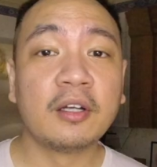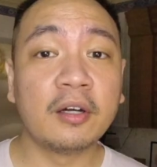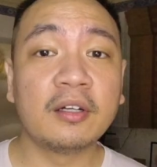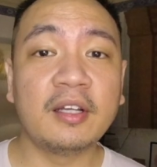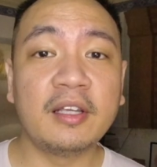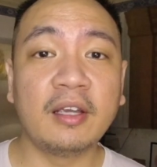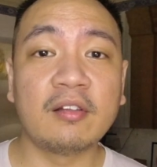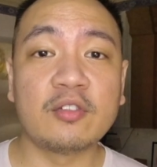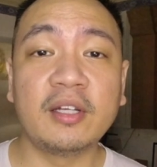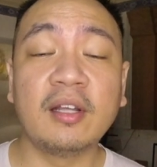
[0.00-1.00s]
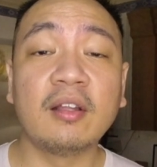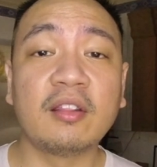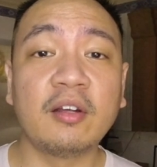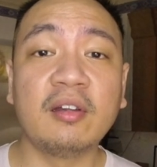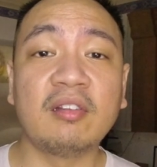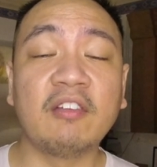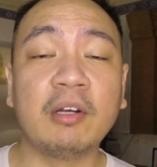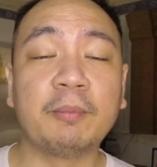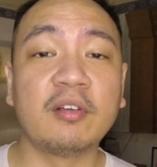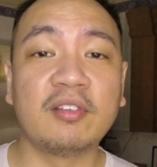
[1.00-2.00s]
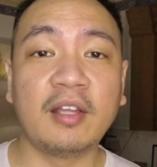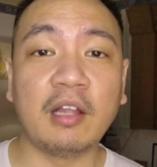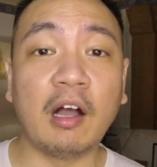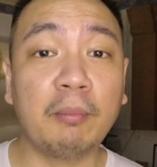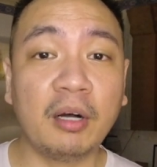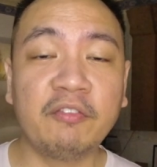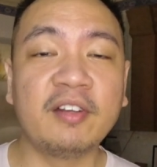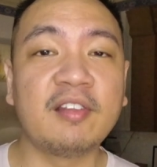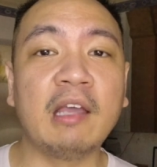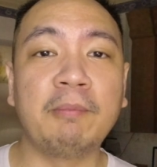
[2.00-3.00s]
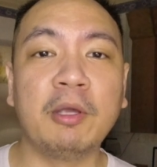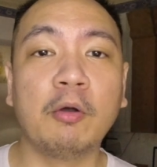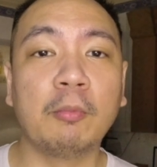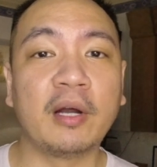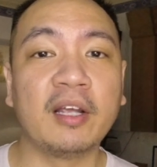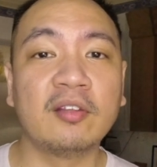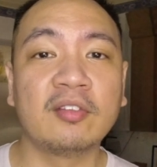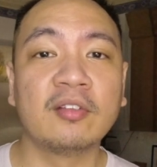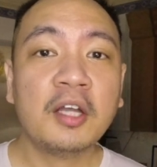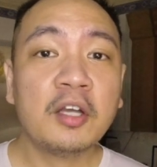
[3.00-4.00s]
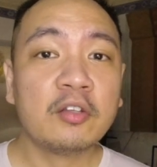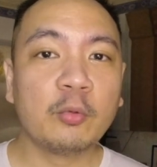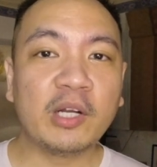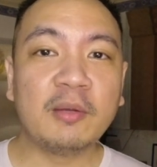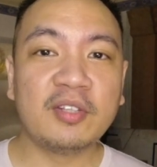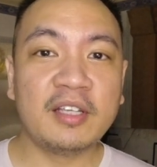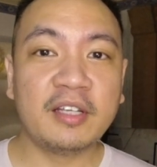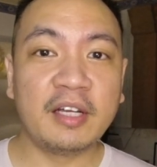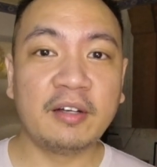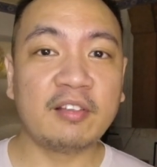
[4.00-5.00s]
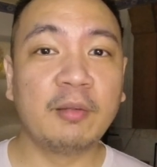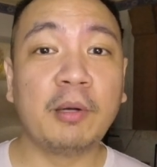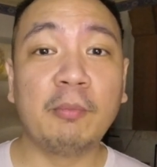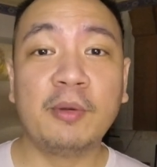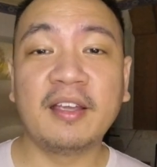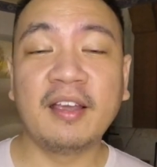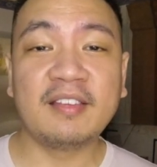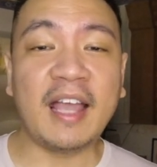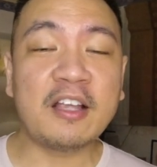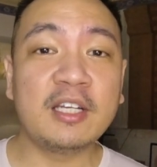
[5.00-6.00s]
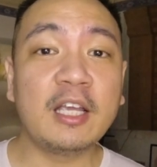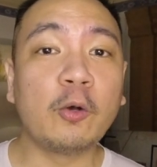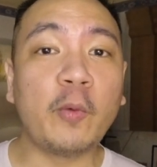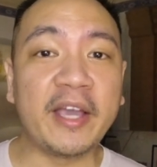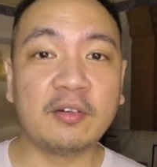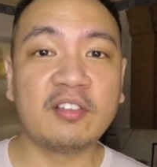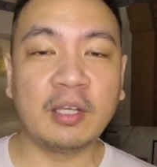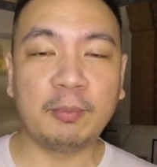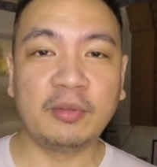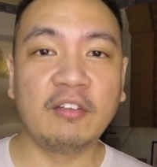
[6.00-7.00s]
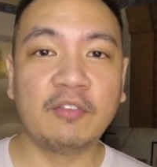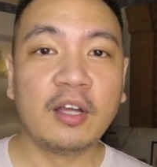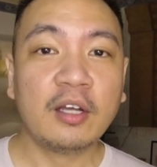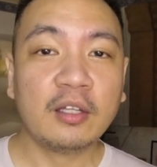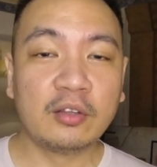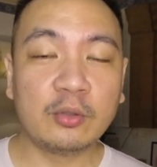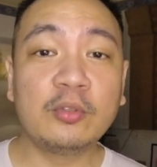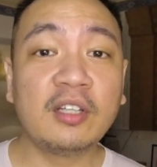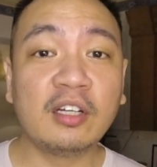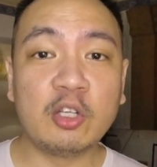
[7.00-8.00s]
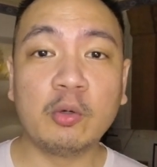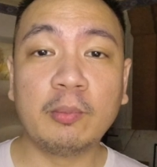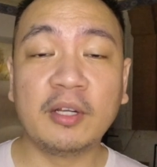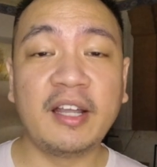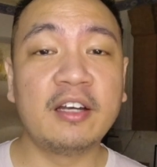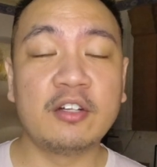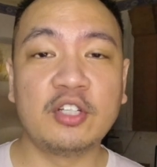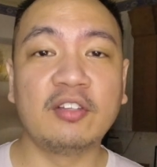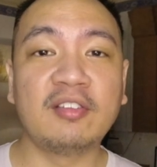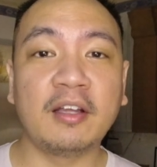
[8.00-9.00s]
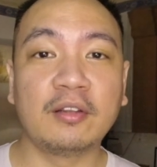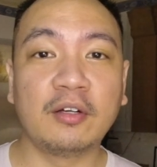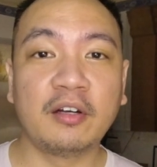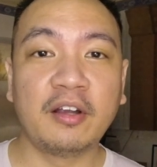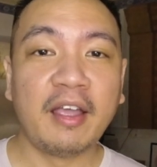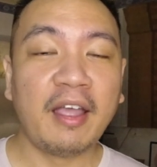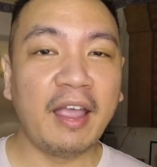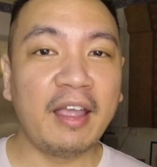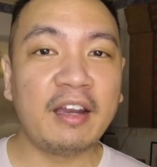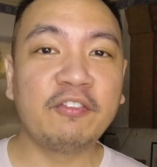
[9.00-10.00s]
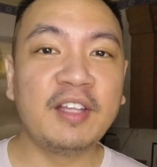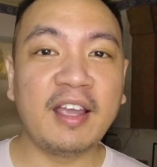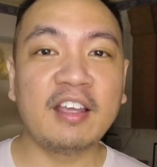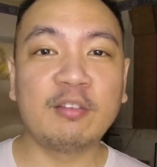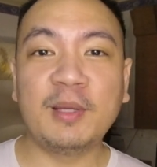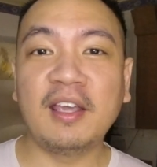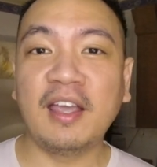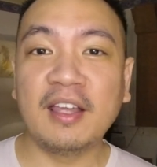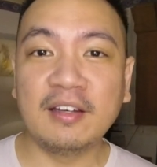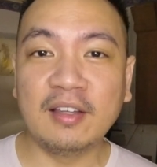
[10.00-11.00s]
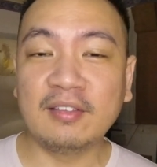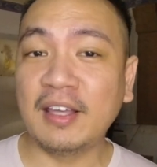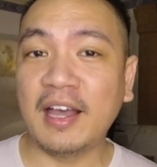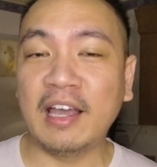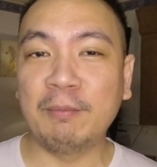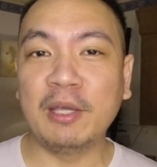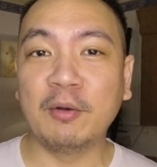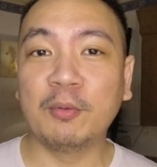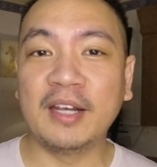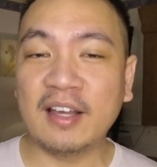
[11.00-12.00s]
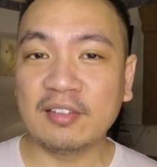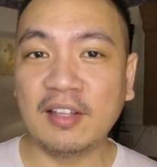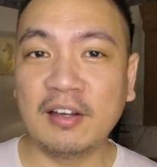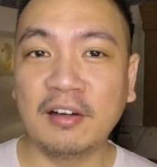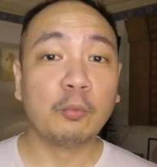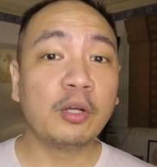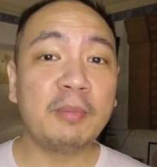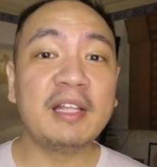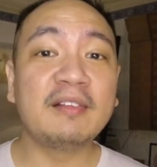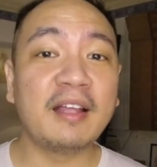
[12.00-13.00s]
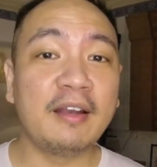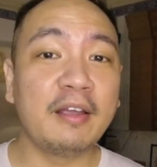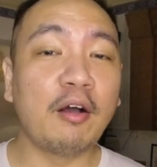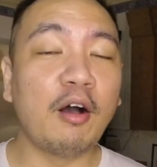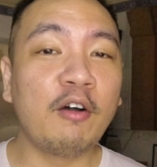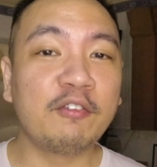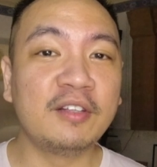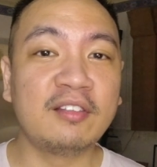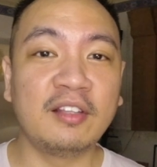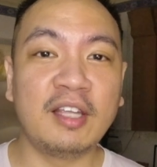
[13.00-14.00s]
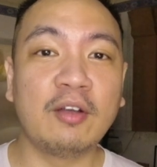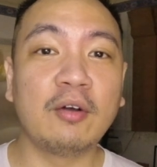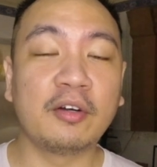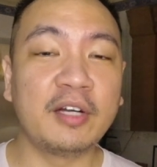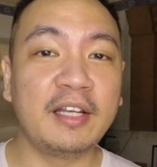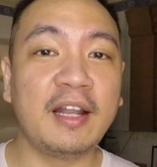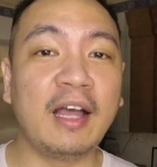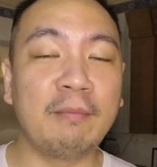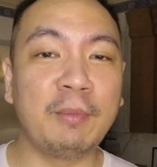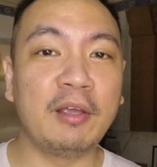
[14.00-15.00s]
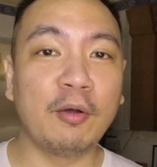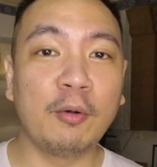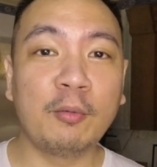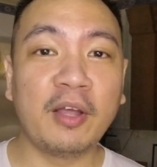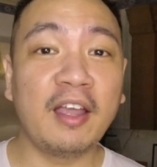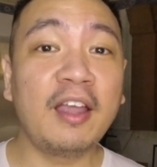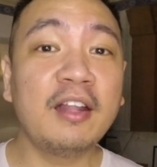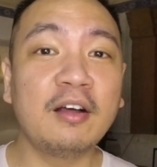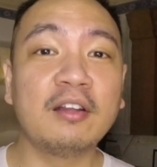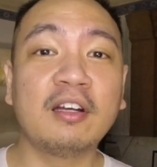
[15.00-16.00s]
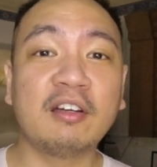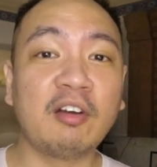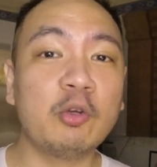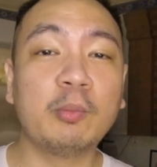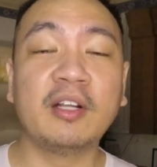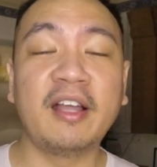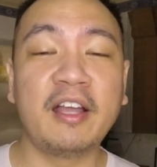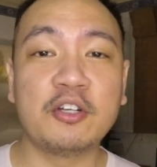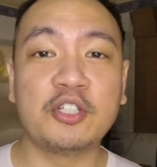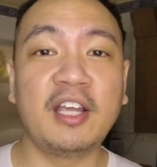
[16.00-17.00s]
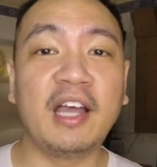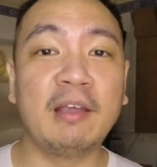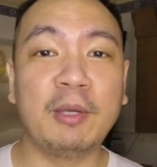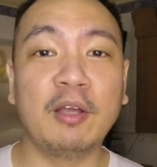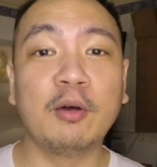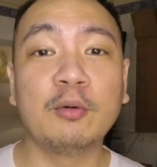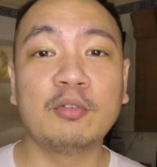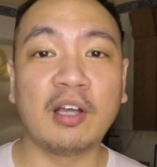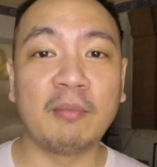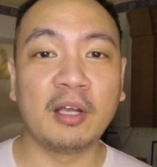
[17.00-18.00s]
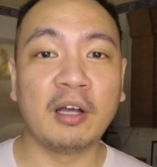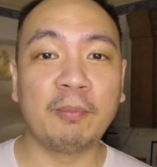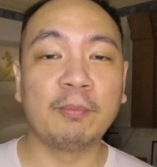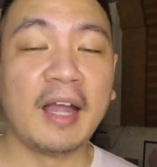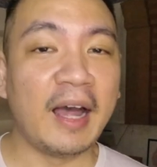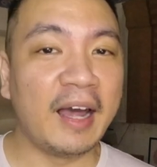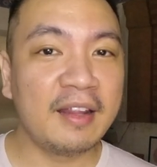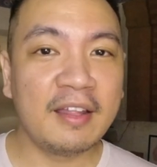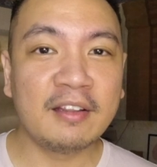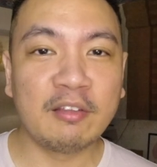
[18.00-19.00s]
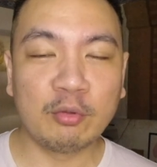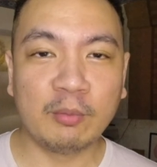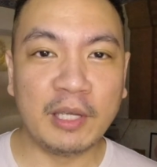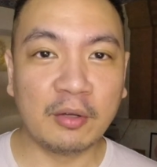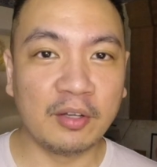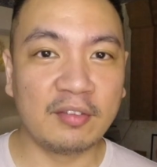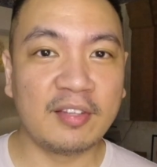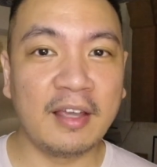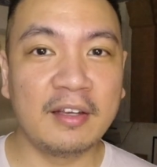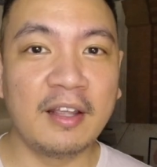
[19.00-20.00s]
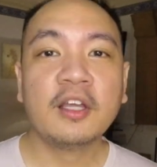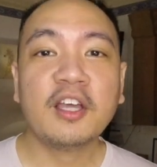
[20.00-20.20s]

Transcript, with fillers: Currently, it's trading 37% above its IPO price. So what I'm seeing here is the public is actually quite receptive to the renewable energy sector and if the SPNEC IPO last year would be telling of the Citicore REIT IPO and other renewable energy IPOs coming up I think this would be a good sign.